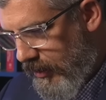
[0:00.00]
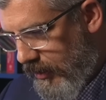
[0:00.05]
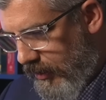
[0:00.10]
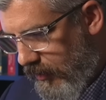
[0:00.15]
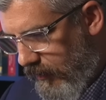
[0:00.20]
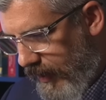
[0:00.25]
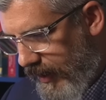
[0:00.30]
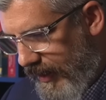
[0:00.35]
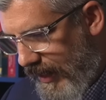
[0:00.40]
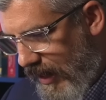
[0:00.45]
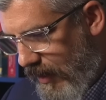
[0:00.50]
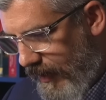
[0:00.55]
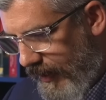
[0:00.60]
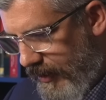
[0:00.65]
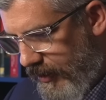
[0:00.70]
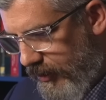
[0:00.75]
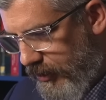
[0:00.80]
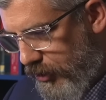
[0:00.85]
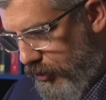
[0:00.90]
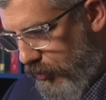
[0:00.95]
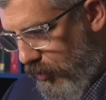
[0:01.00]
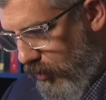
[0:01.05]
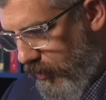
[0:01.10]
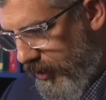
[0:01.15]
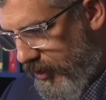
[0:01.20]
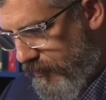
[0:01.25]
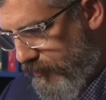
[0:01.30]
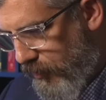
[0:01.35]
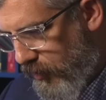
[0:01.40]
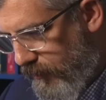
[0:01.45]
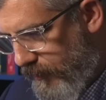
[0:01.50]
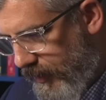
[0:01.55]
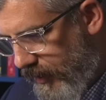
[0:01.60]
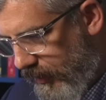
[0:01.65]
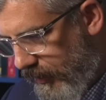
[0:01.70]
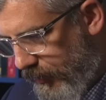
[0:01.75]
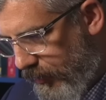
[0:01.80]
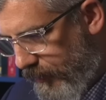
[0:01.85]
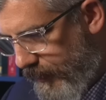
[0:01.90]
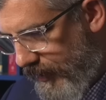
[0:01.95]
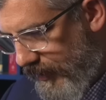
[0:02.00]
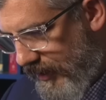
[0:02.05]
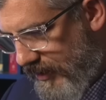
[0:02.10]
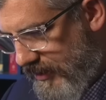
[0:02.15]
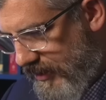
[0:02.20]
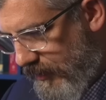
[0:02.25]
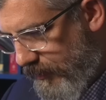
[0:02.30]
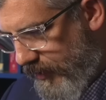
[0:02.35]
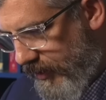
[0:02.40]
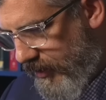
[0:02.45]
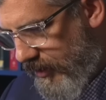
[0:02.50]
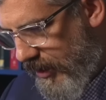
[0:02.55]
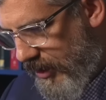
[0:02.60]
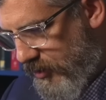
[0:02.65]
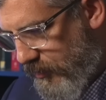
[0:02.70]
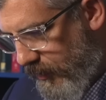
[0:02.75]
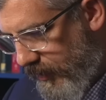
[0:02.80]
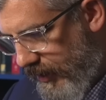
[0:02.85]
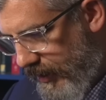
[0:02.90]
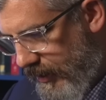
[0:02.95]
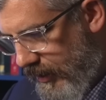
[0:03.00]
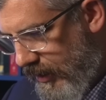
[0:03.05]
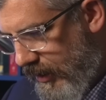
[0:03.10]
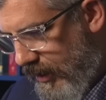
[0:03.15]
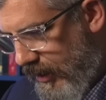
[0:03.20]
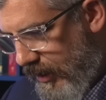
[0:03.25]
Great, now I can control his movement a little bit. Let's see what he does with it.